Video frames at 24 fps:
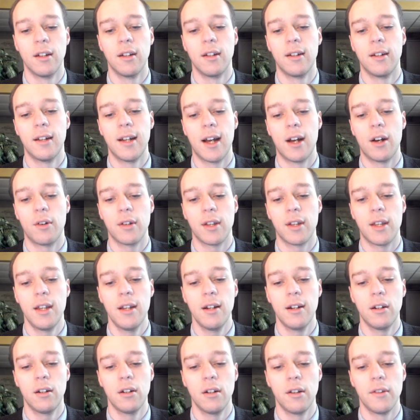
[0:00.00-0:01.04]
Now
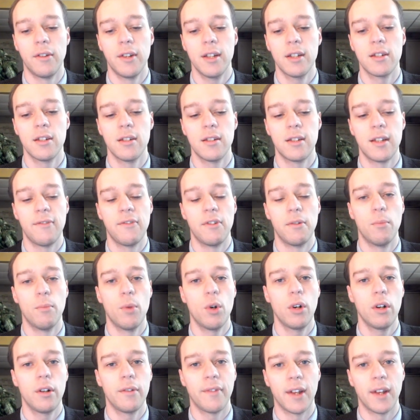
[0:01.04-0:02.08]
here, this is even
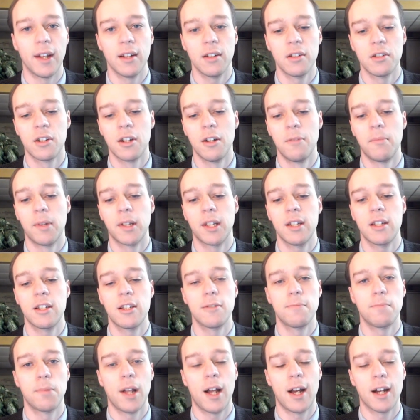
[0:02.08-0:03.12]
more advanced, but this is
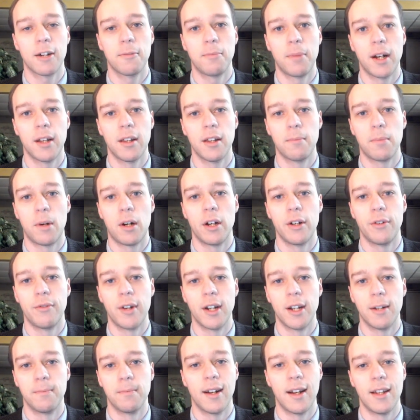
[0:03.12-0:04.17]
blocked by the pawn
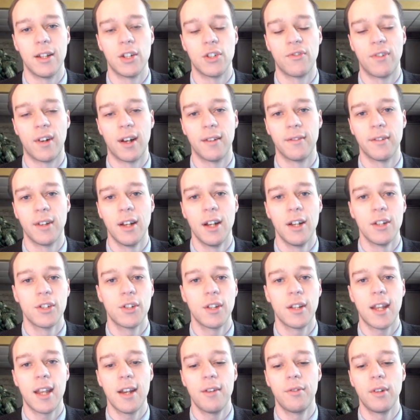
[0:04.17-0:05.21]
ram h5. So
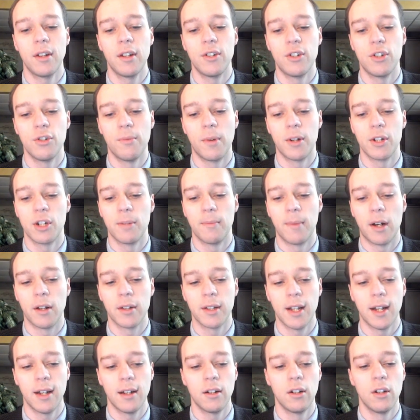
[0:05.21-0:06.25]
you can't really do much about
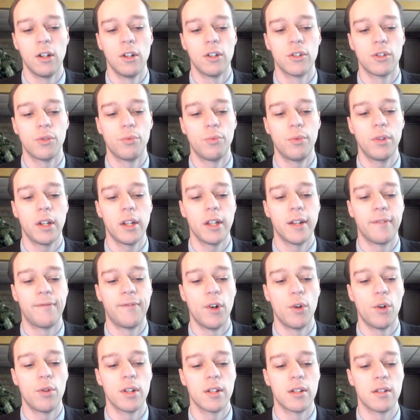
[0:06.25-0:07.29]
that. So really the
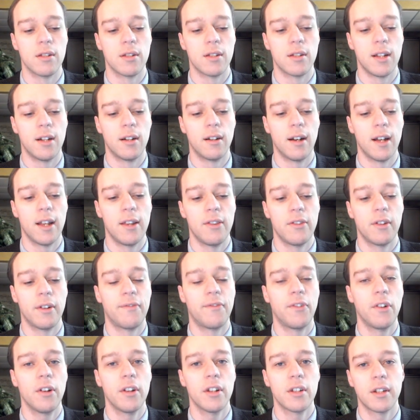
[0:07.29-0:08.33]
focus is here. And their
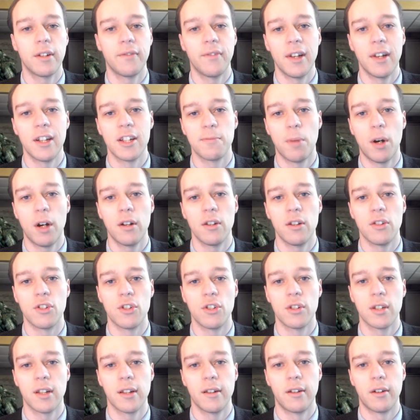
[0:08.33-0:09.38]
furthest advanced pawn is
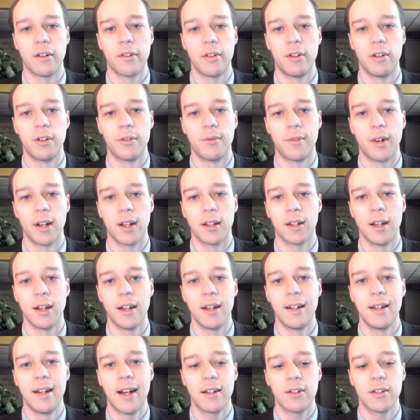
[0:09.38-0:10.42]
just on their third rank,
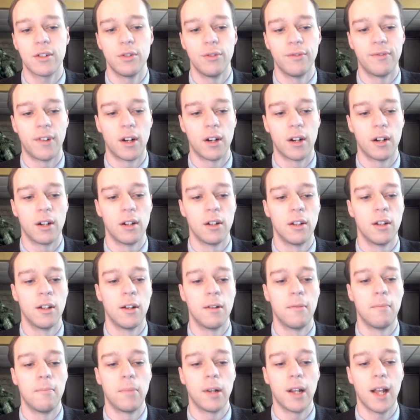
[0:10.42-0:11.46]
not too far.
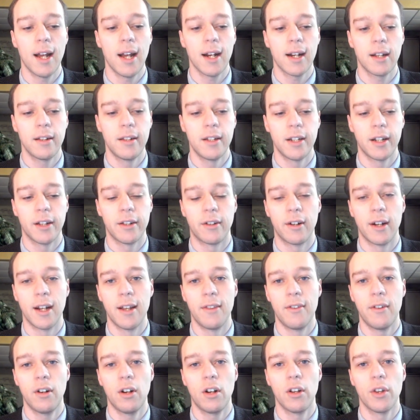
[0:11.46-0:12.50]
Black, on the other hand,
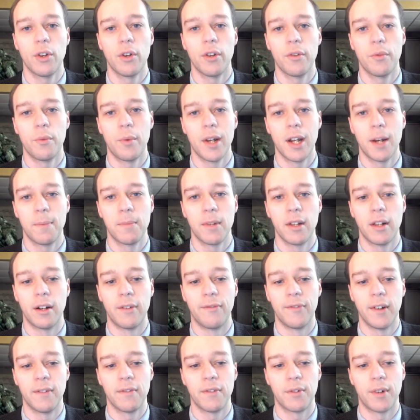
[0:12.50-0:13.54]
they're all the way up to their
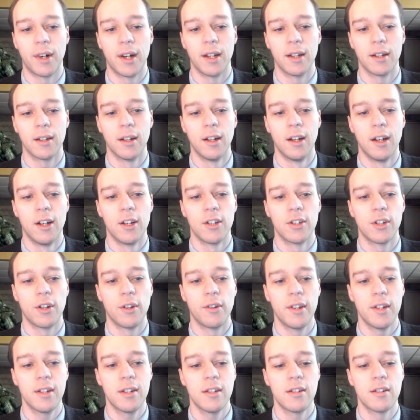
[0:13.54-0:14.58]
fifth rank. So
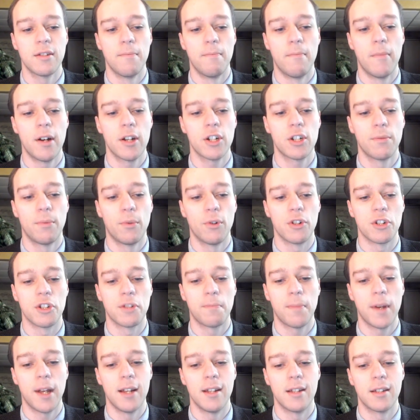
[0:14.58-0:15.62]
this is much more
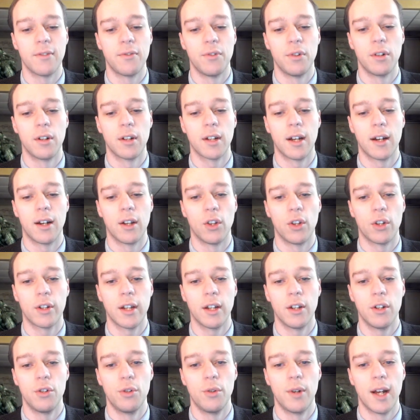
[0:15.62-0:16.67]
space if we were to kind of look
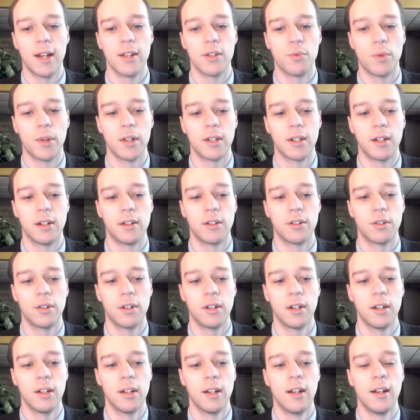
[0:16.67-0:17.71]
at who has what
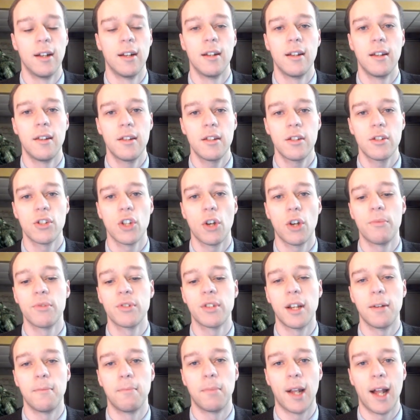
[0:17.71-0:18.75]
territory. This is almost
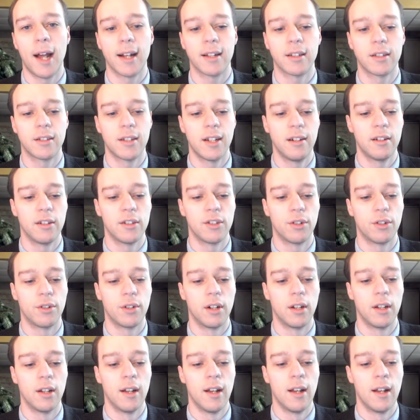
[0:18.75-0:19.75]
like black's territory.